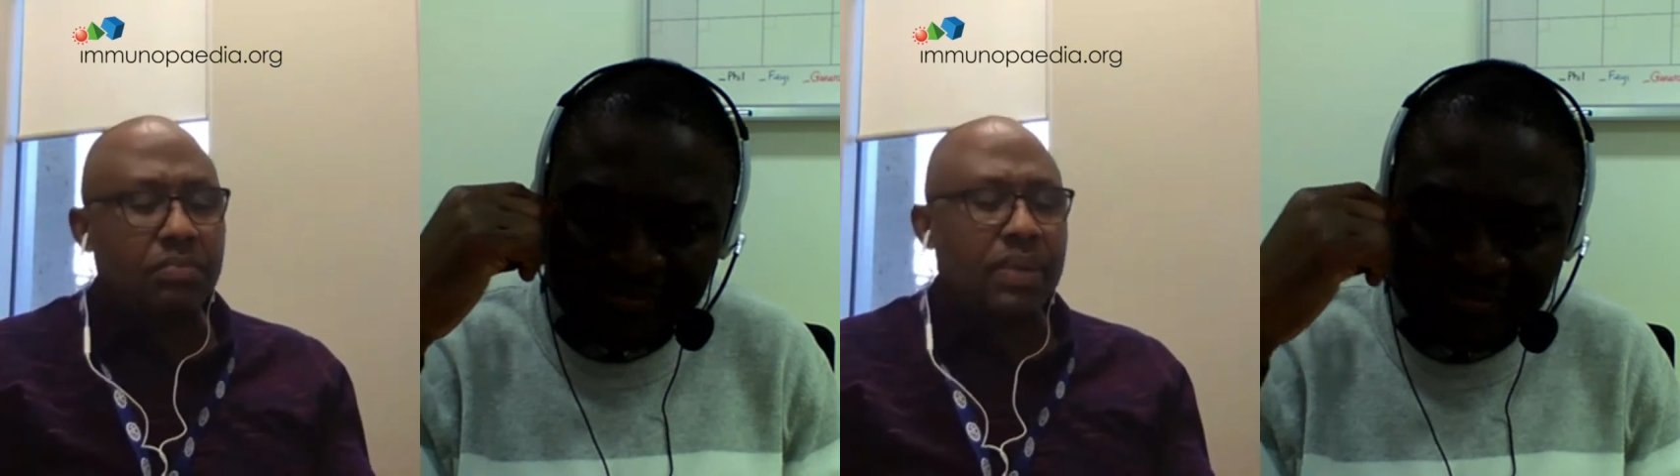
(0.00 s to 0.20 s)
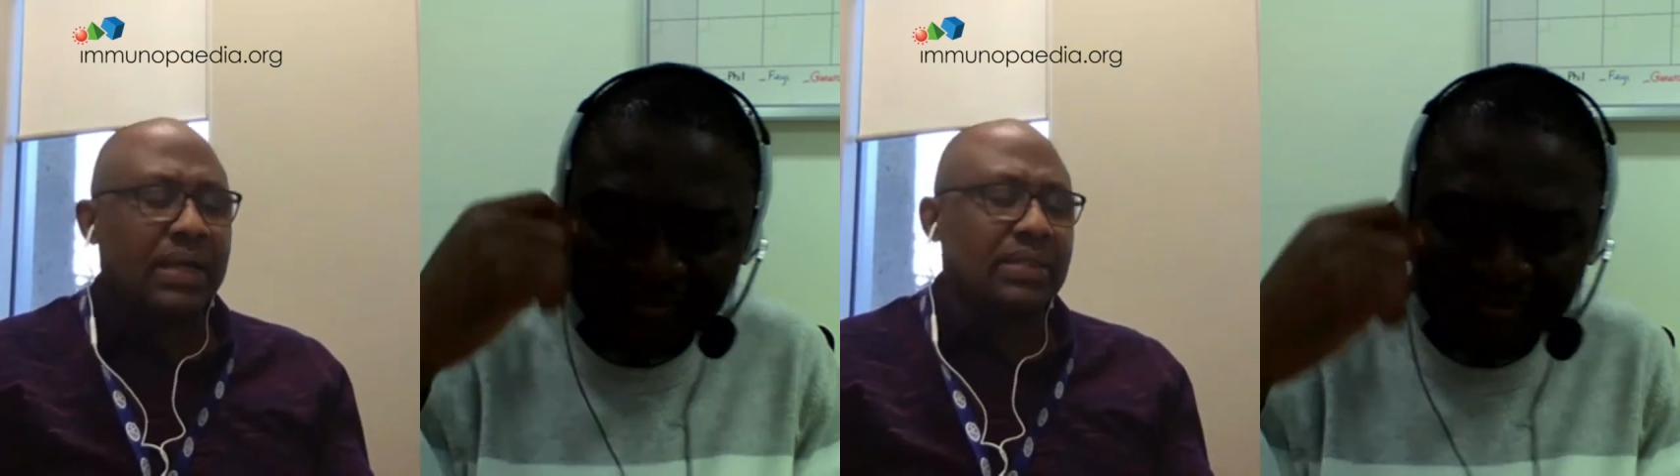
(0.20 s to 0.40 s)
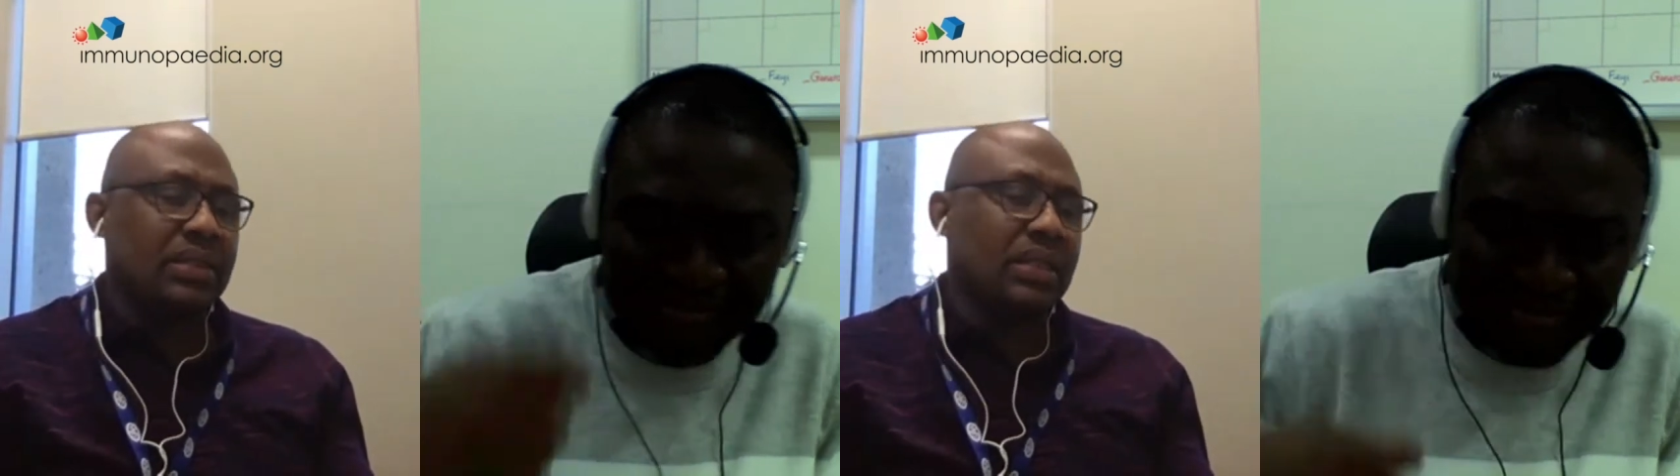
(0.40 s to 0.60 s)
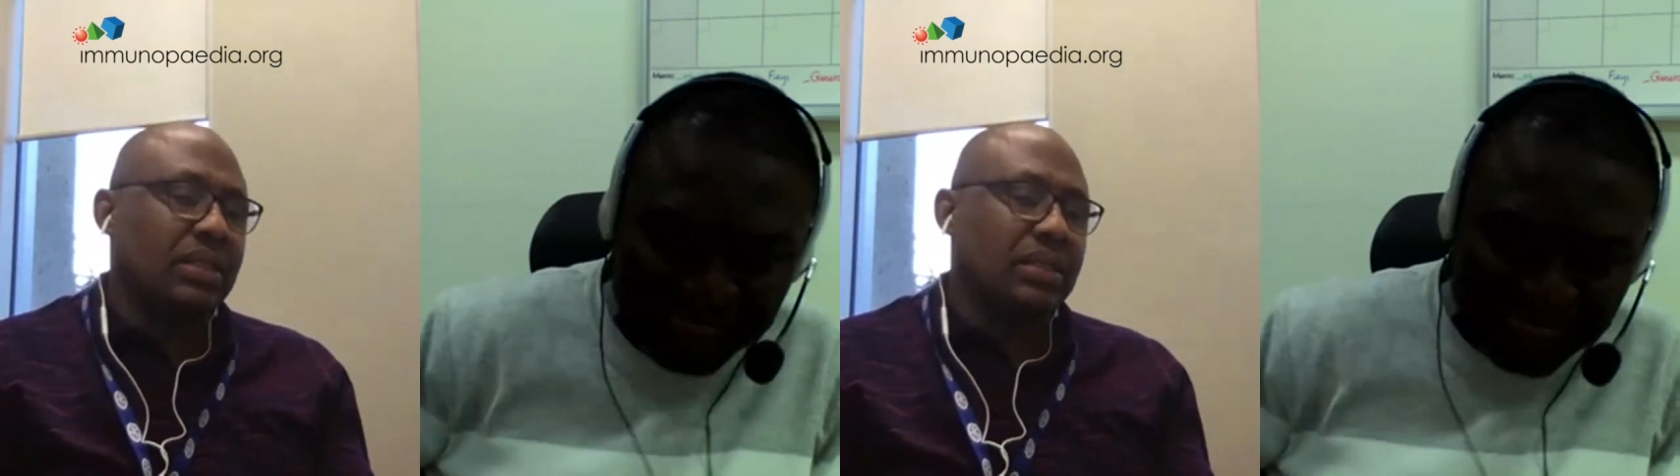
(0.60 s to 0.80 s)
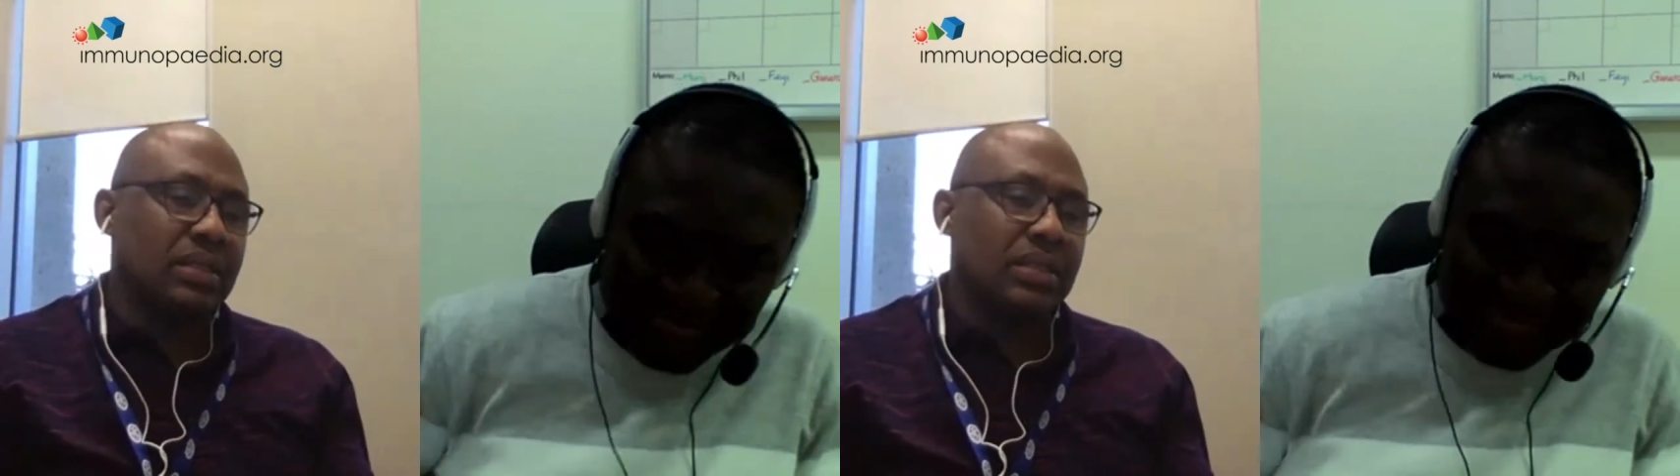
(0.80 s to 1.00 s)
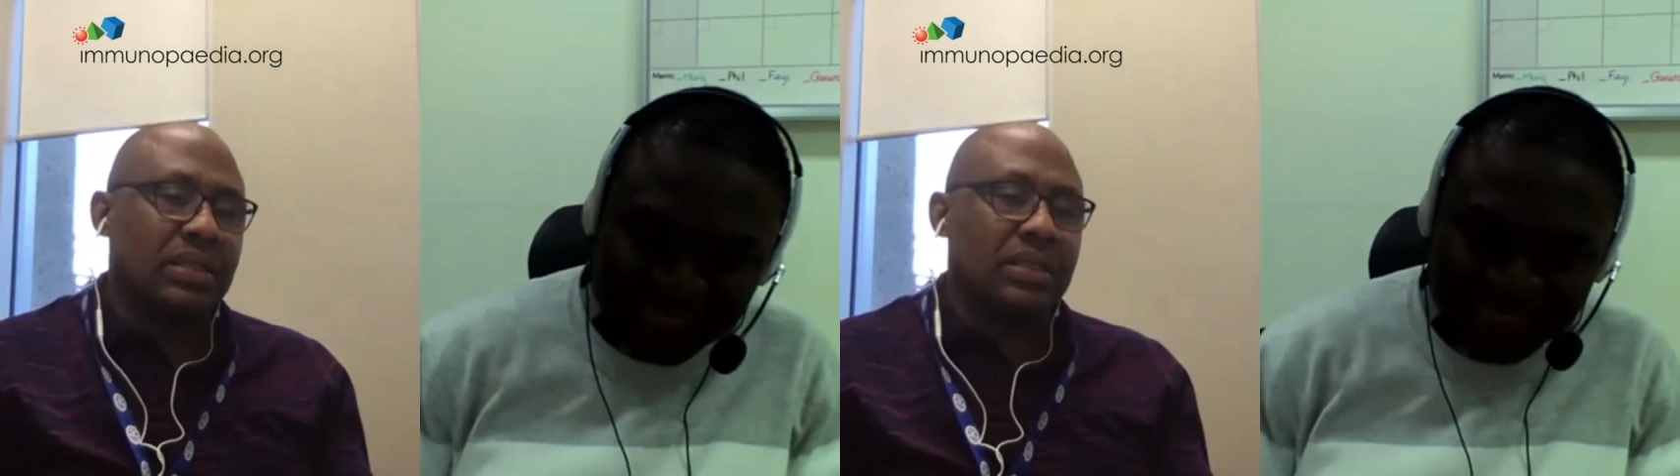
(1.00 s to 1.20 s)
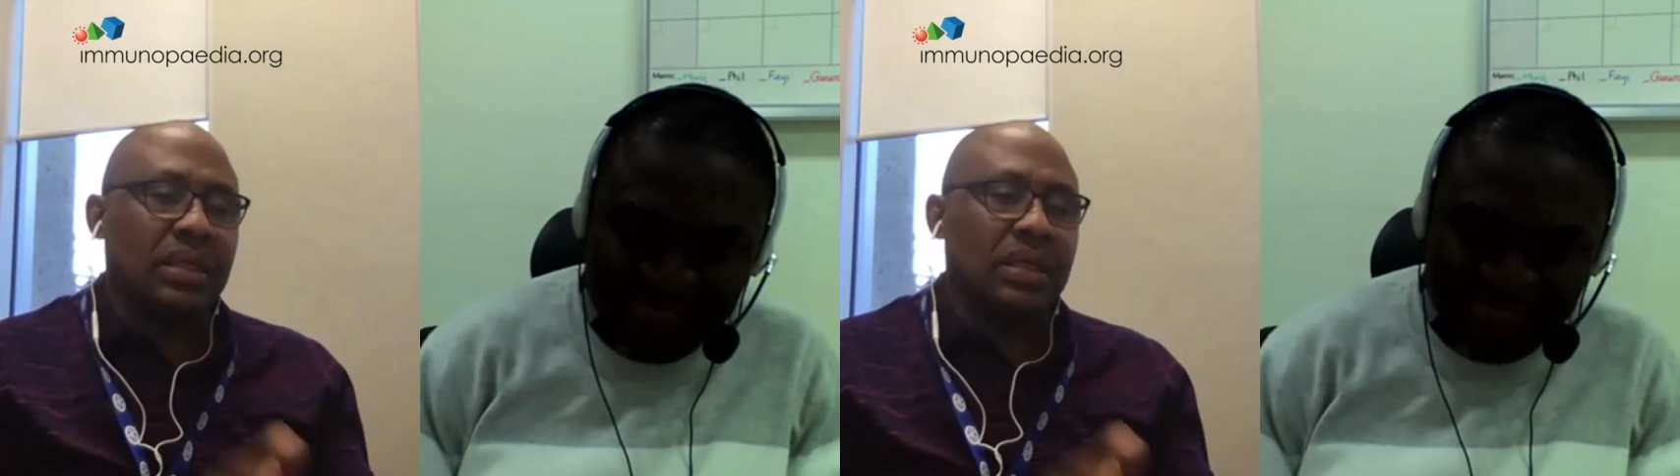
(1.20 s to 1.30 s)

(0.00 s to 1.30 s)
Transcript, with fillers: parasitic diseases